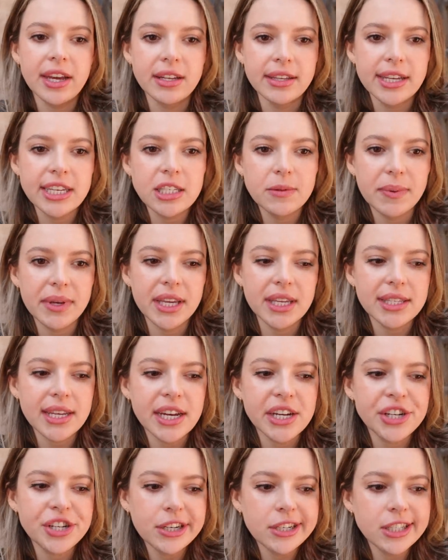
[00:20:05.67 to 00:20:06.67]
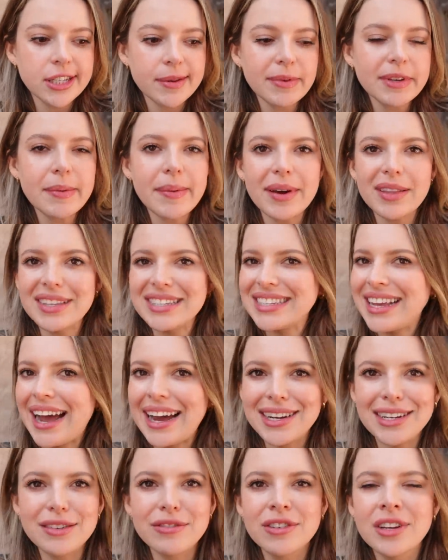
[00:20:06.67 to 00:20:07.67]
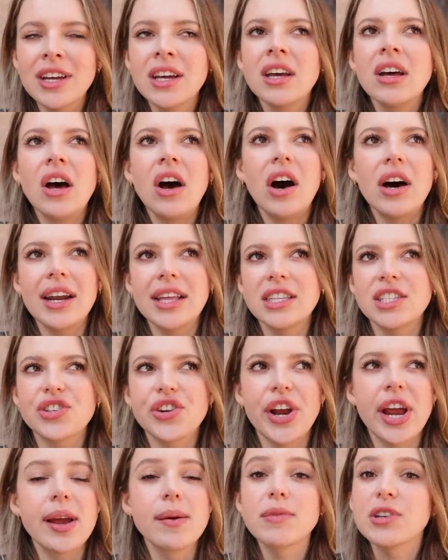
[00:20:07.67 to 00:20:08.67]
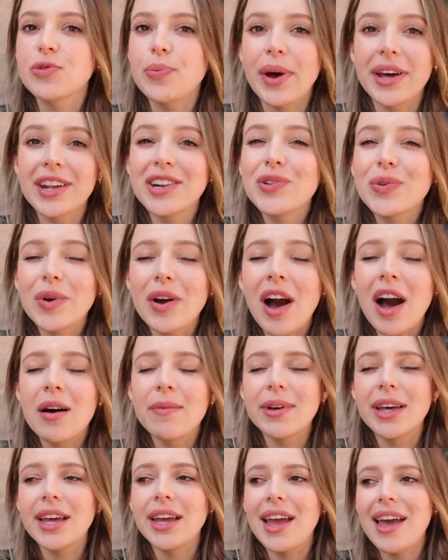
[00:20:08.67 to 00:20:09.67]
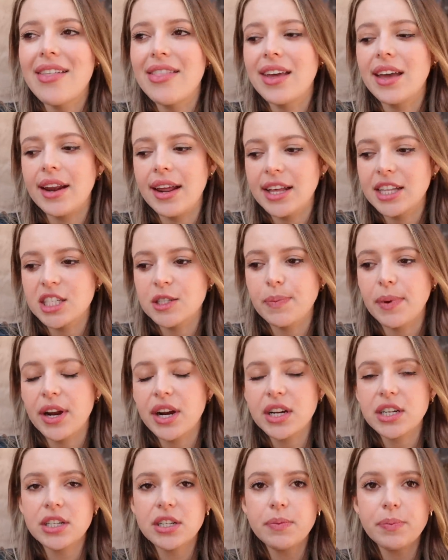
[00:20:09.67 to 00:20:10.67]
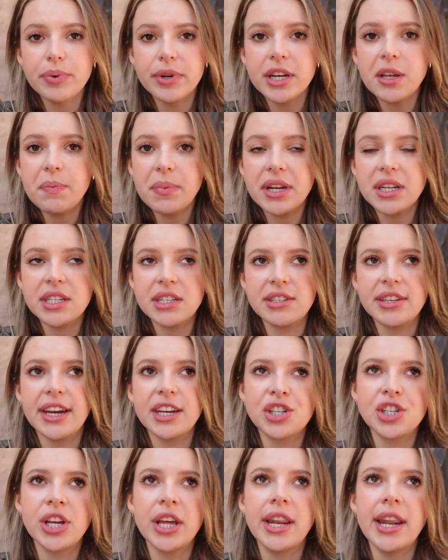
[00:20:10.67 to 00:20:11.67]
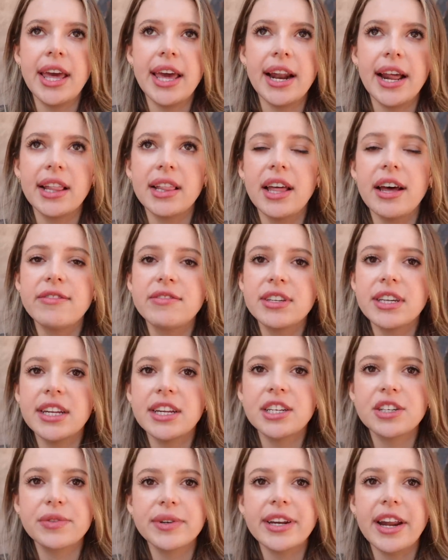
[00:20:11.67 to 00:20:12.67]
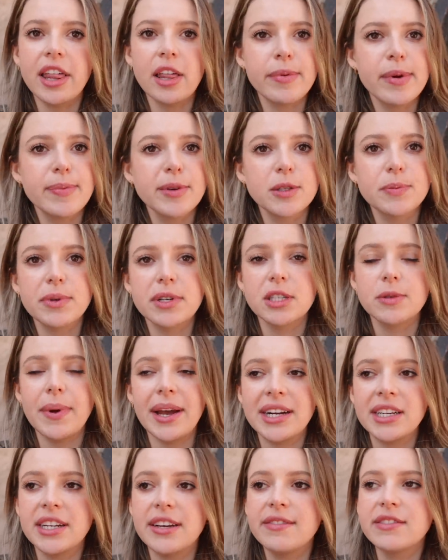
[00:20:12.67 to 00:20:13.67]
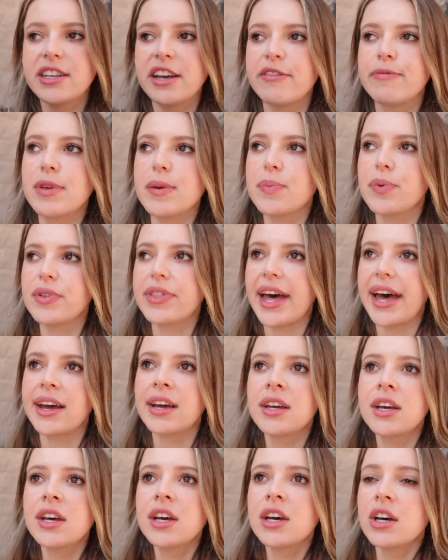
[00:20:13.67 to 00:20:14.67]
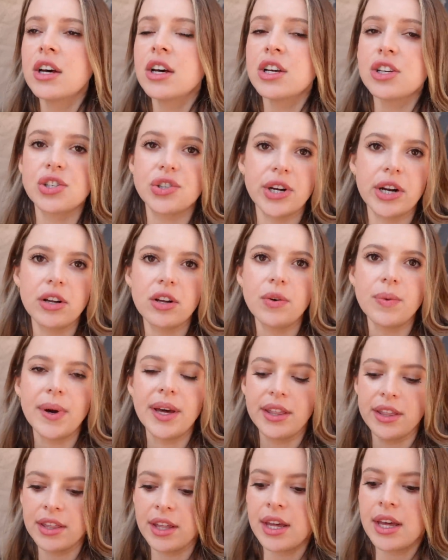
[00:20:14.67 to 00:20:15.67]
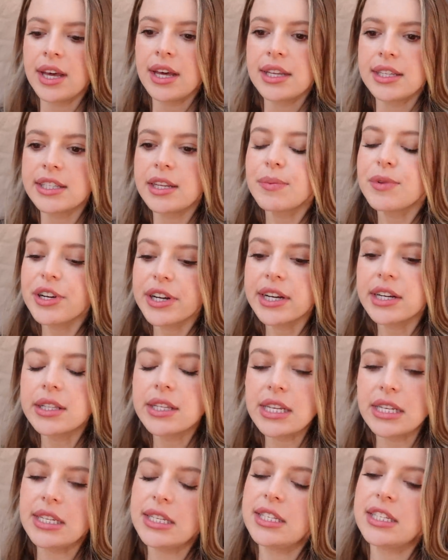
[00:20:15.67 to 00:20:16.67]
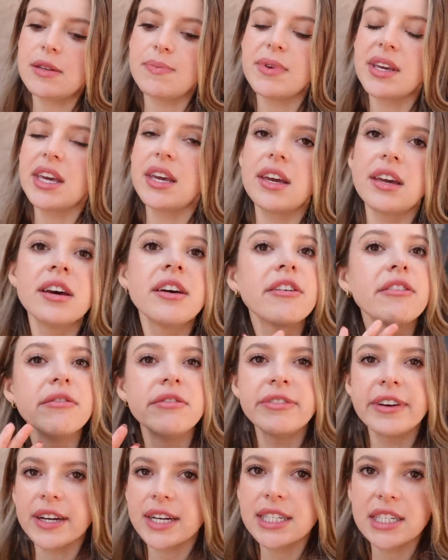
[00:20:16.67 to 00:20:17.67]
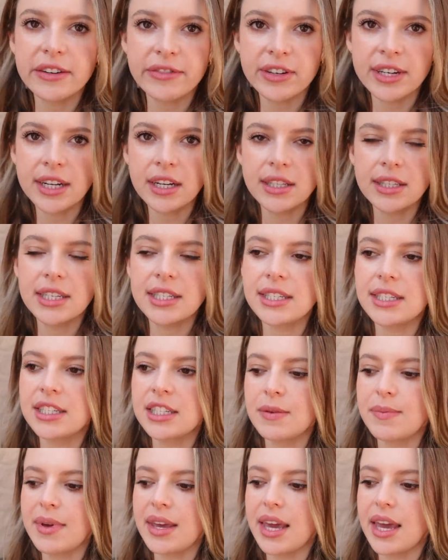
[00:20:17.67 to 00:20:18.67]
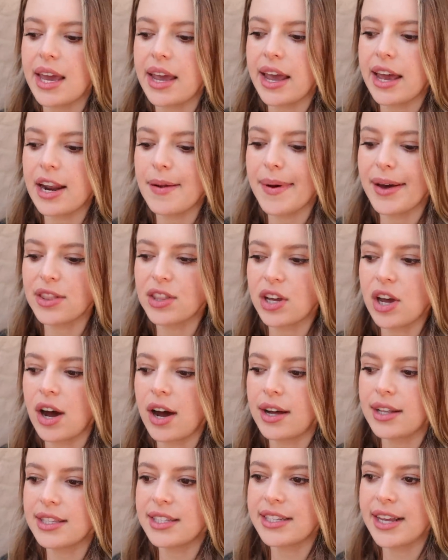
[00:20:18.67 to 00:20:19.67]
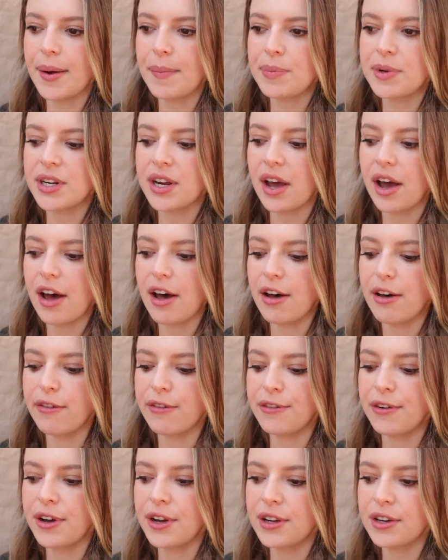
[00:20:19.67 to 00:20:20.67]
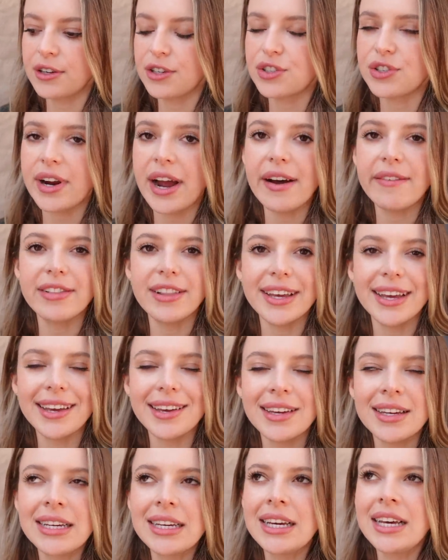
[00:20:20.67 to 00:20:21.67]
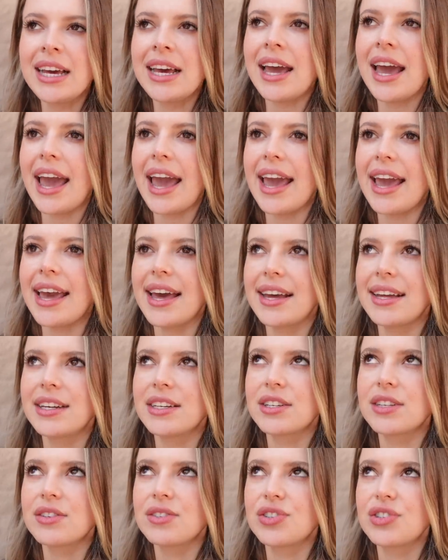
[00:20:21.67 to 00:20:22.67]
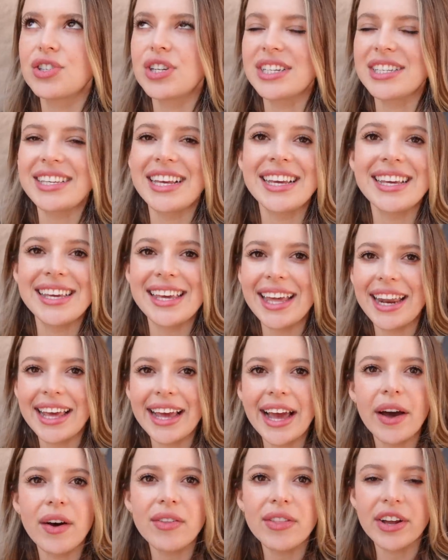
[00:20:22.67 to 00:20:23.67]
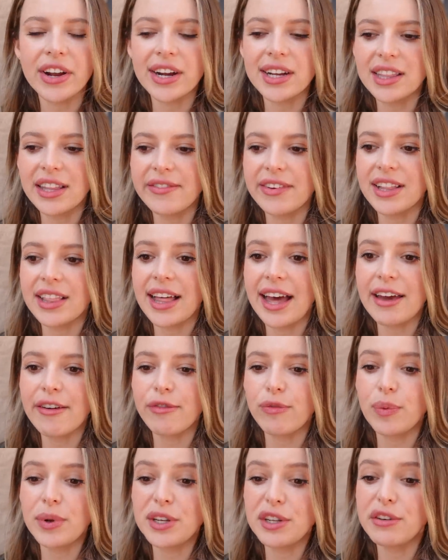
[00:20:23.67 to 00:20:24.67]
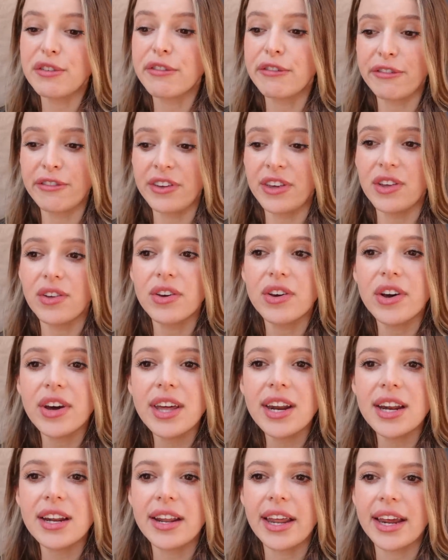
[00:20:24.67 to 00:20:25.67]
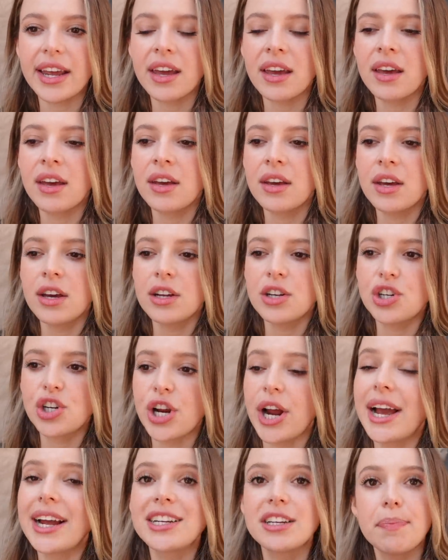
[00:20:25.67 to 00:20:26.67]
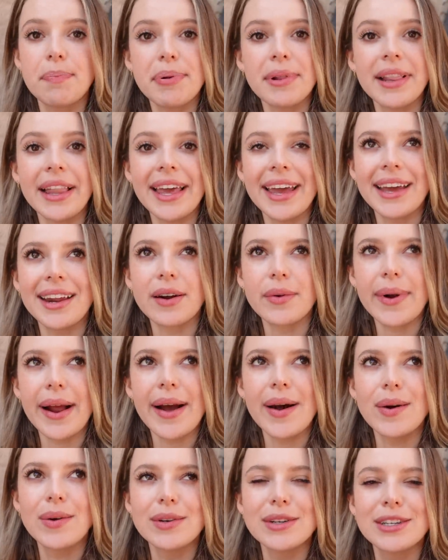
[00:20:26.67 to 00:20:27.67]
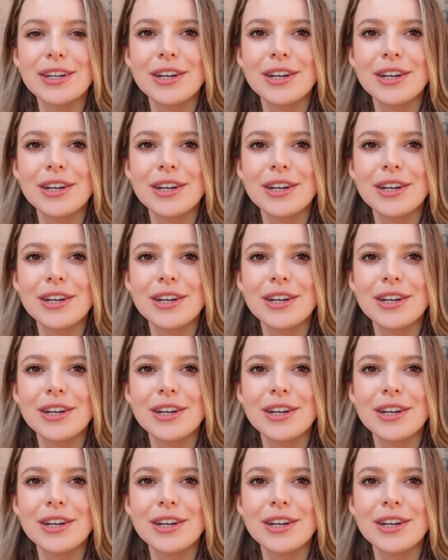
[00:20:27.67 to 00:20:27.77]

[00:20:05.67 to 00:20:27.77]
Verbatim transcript: illness because I shared something about this kind of on Instagram responding to a comment and then it sparked a pretty big discussion and I loved getting to read other people's perspectives of people that struggle with similar illnesses to me, very different illnesses to me and about the concept of traveling and just like getting out there and living life when you feel good and like trying to plan around